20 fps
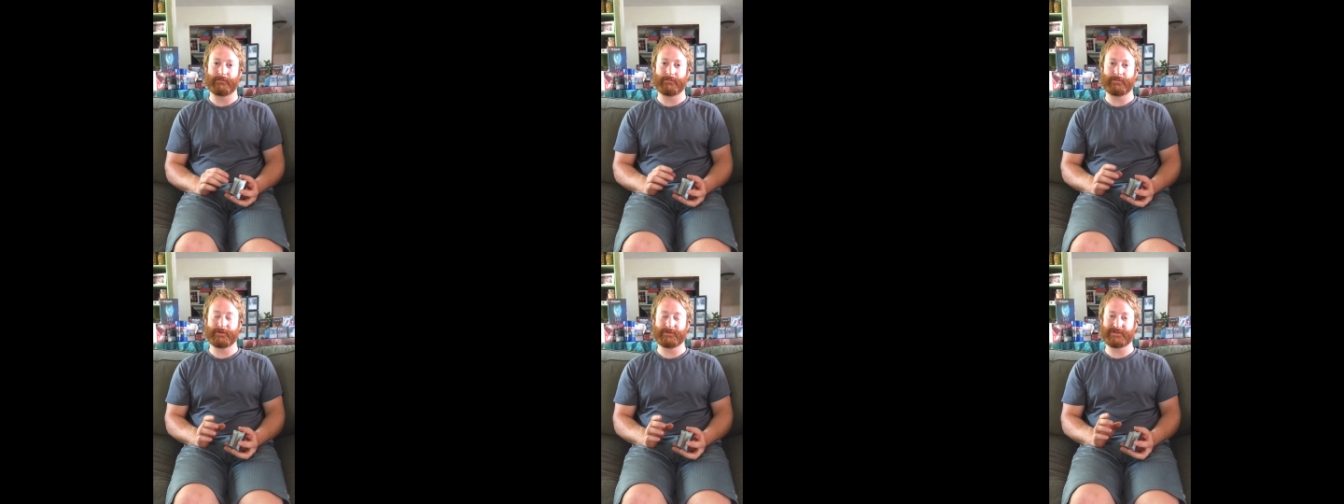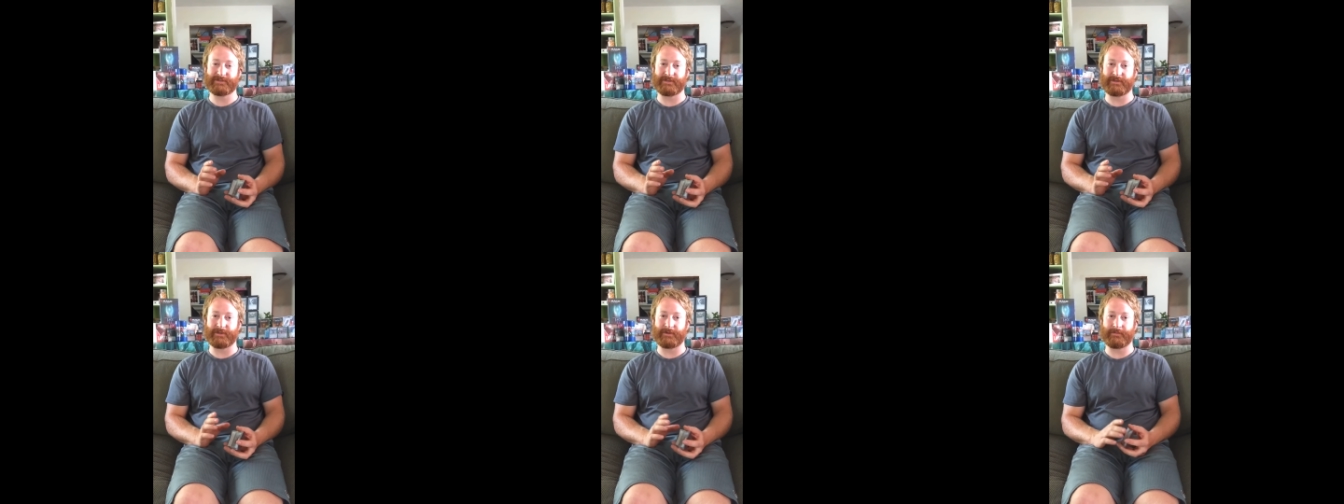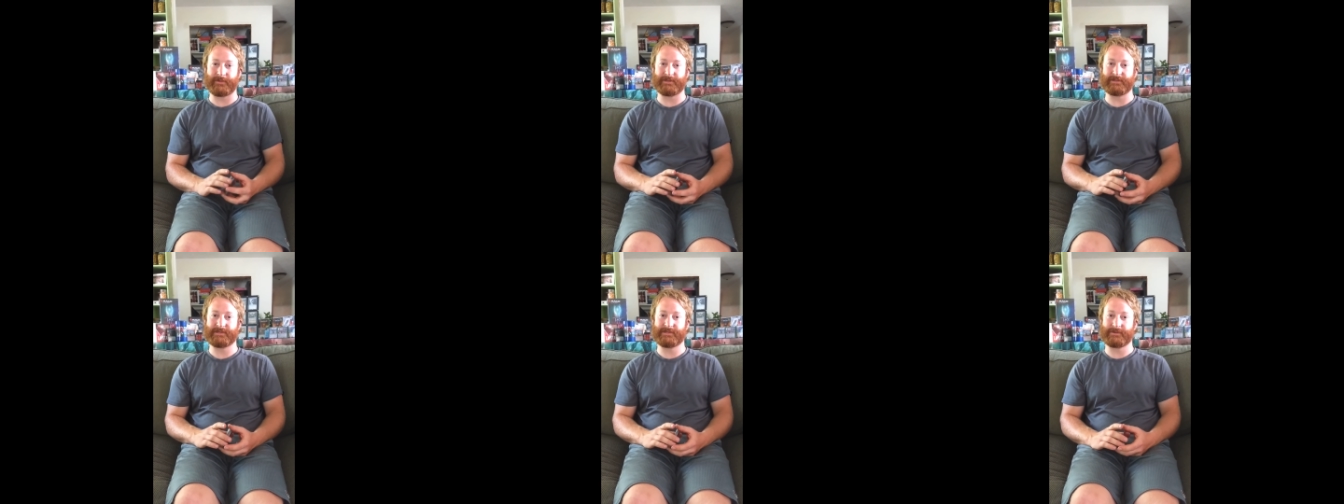boosted
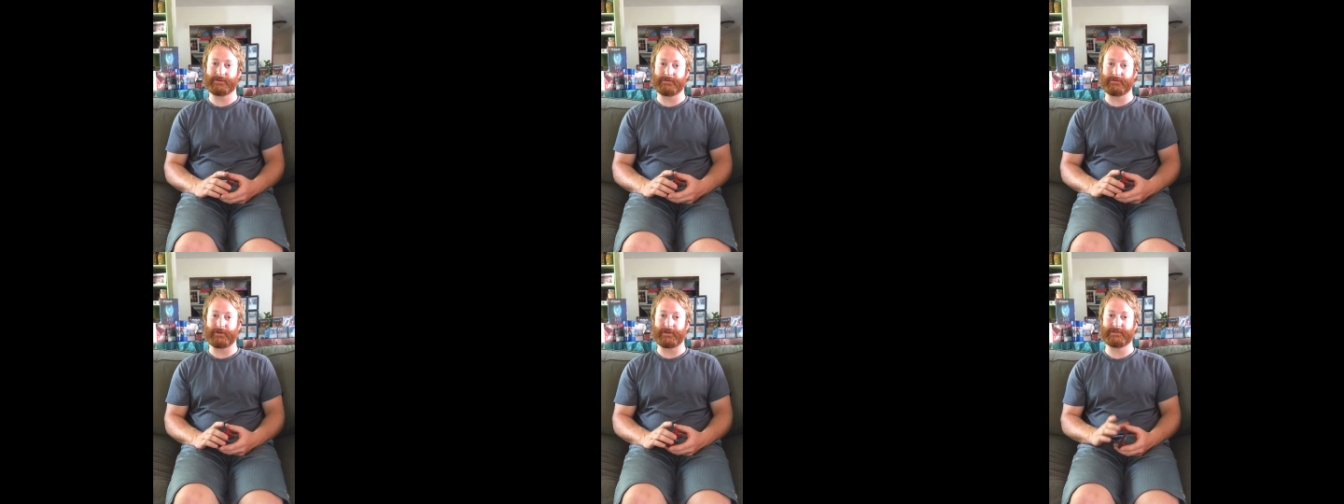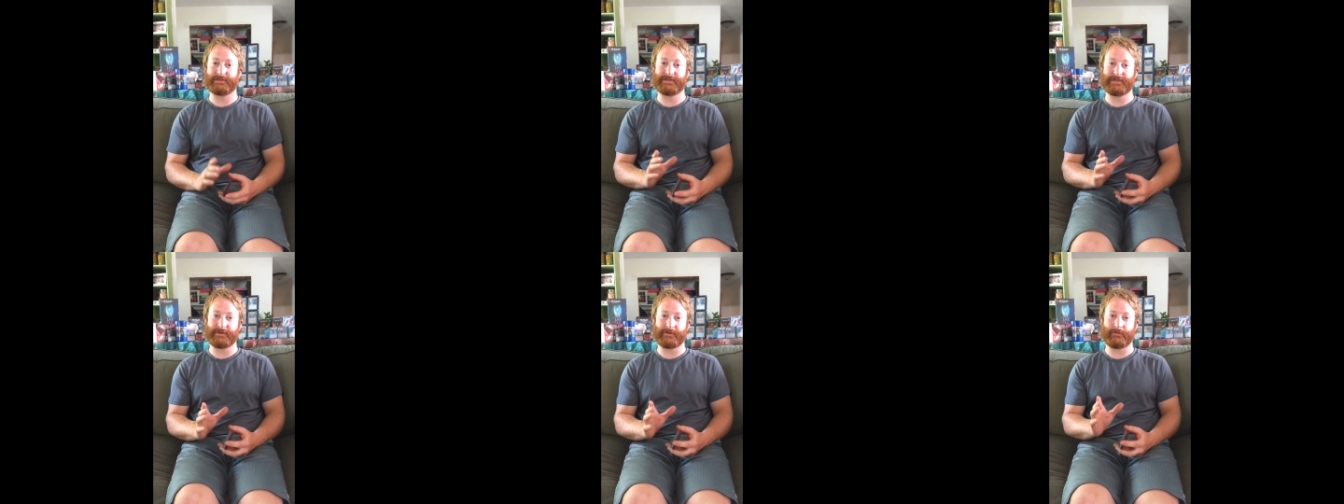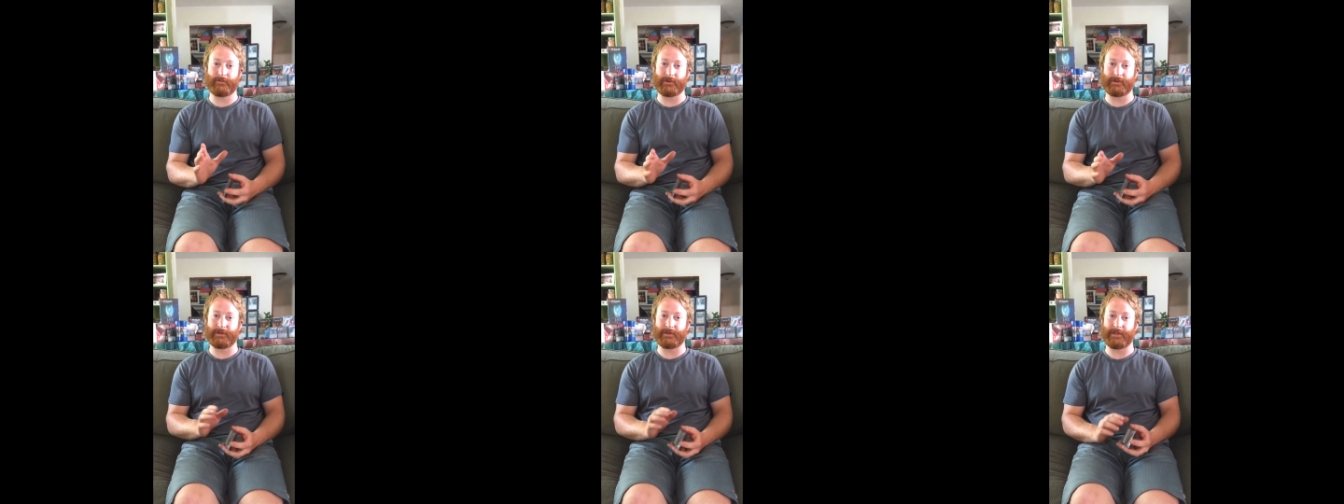them into a tier
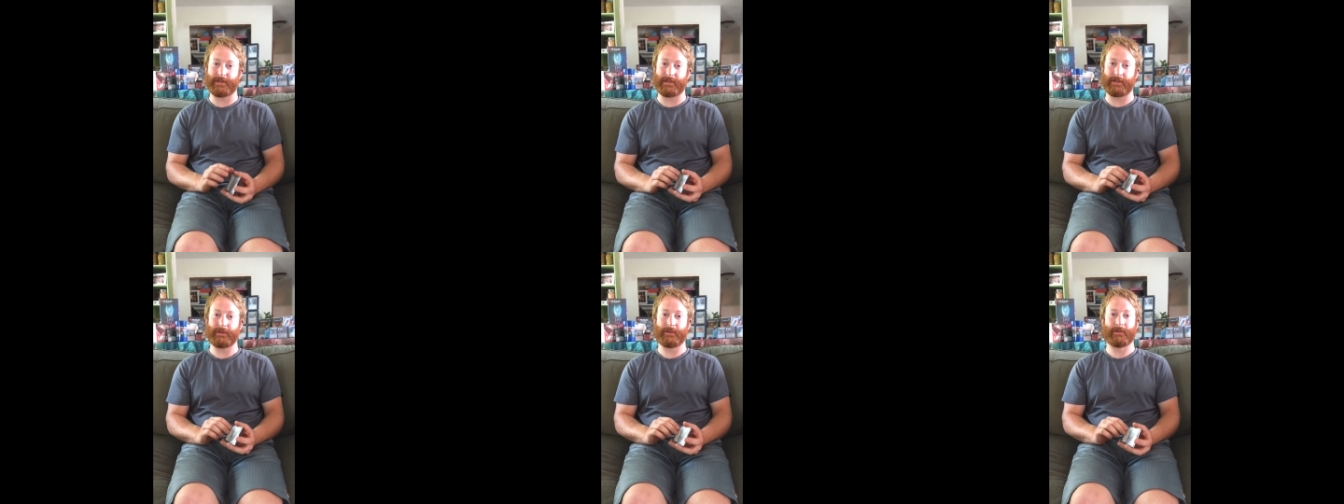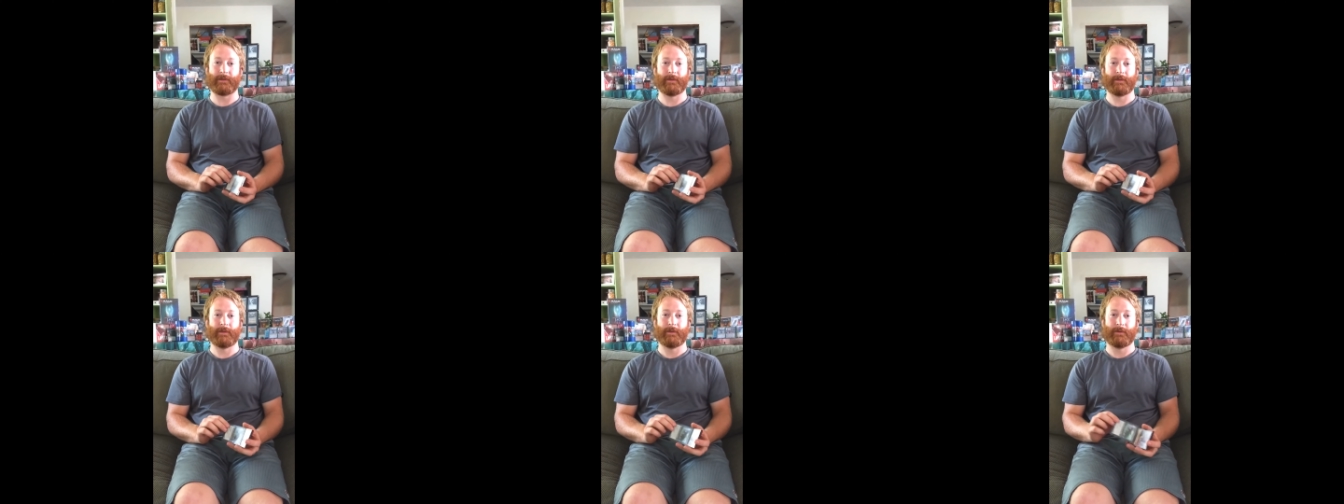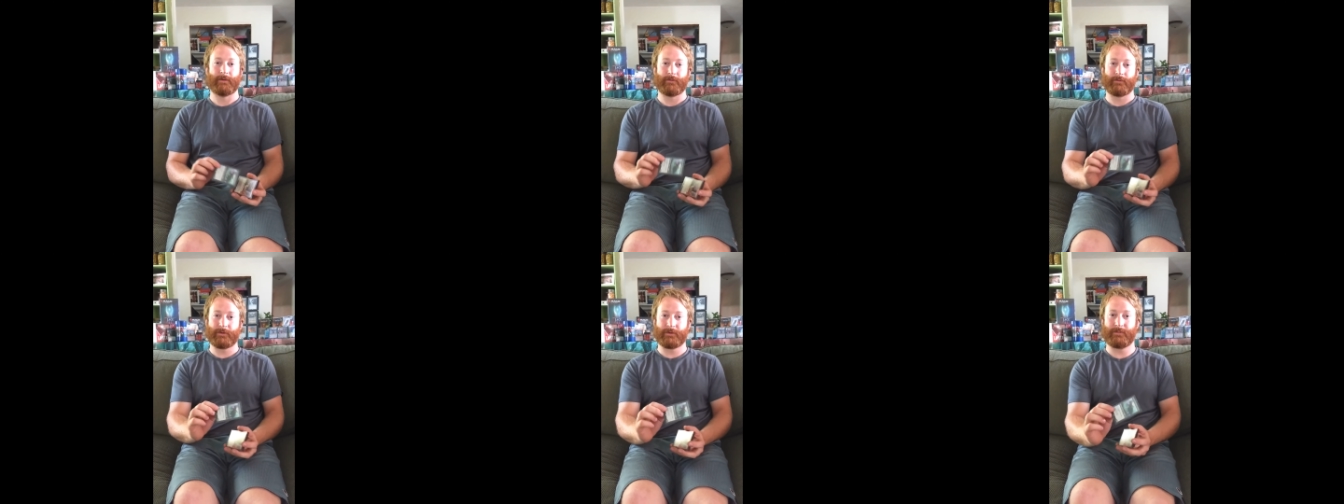one deck
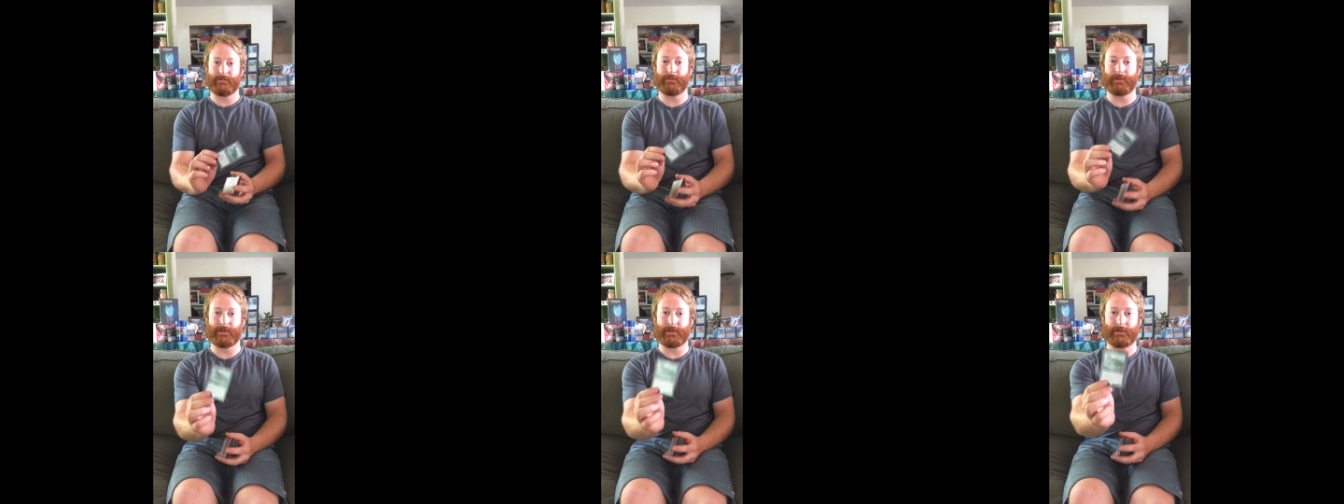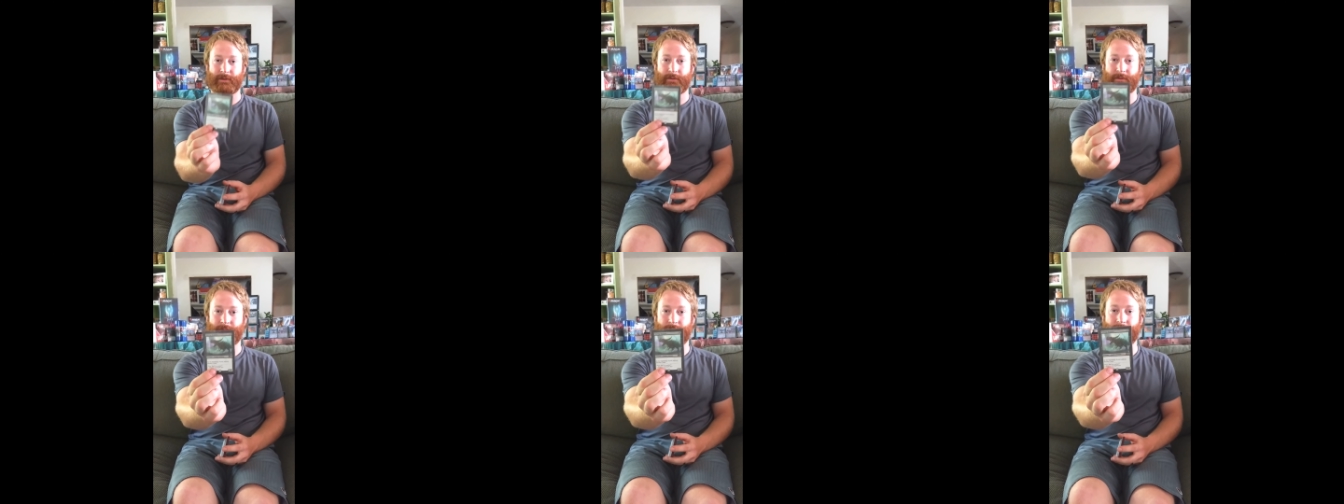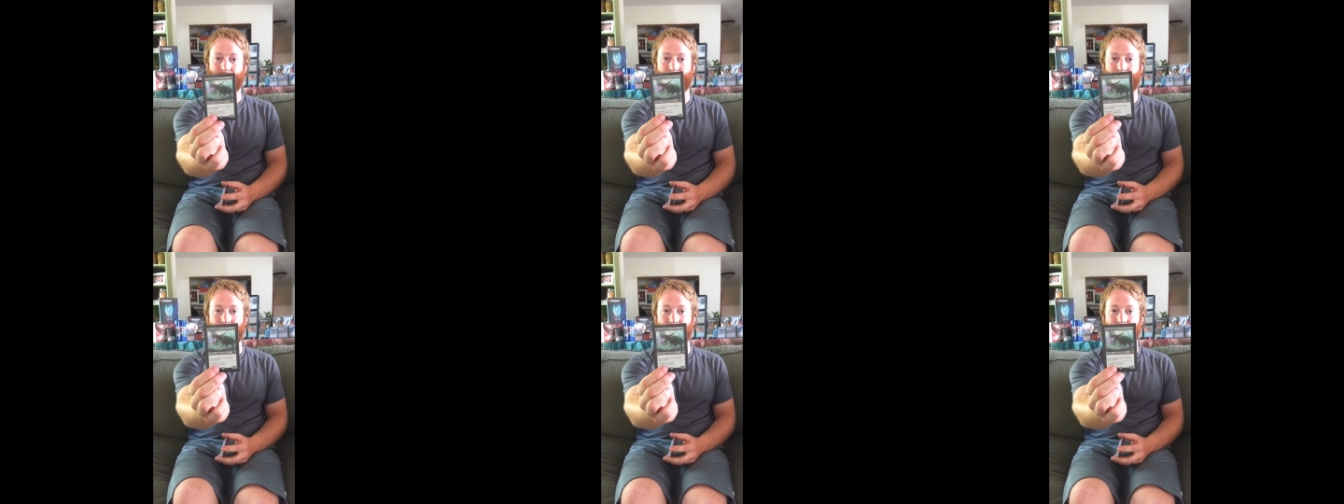would be
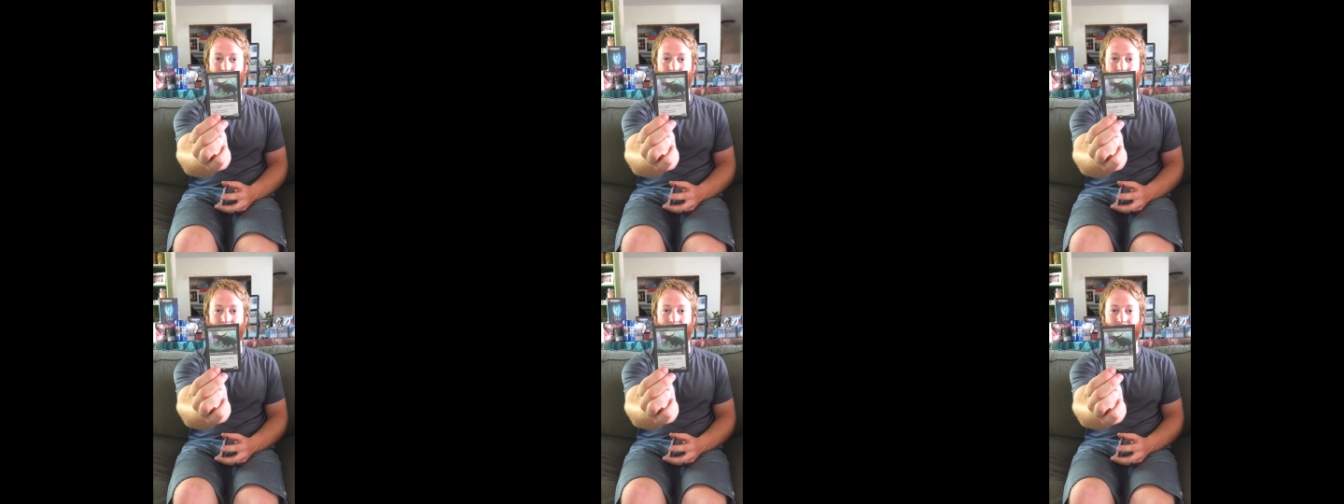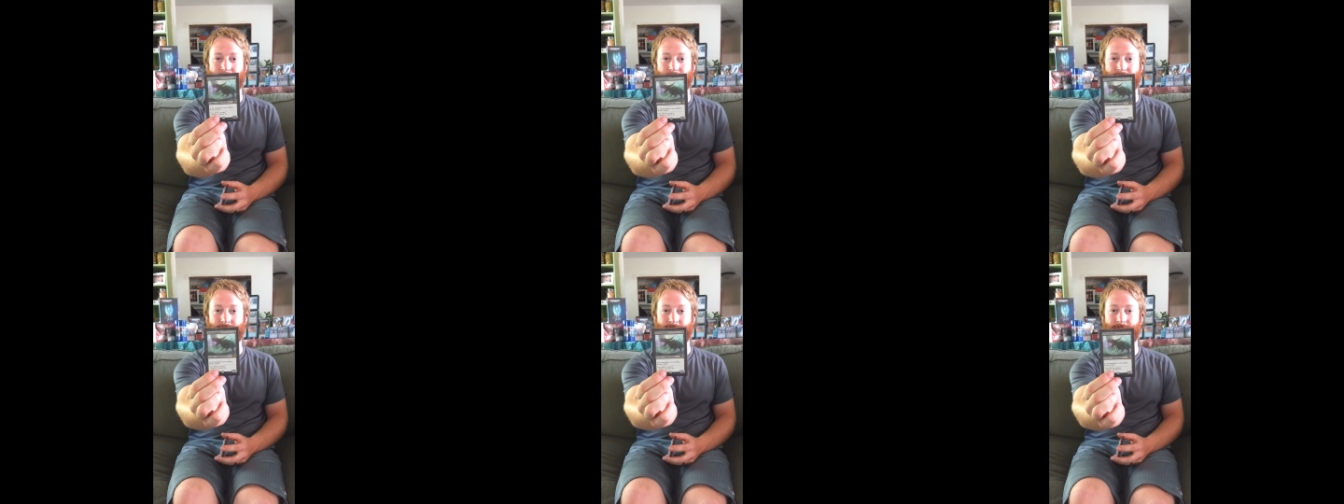um,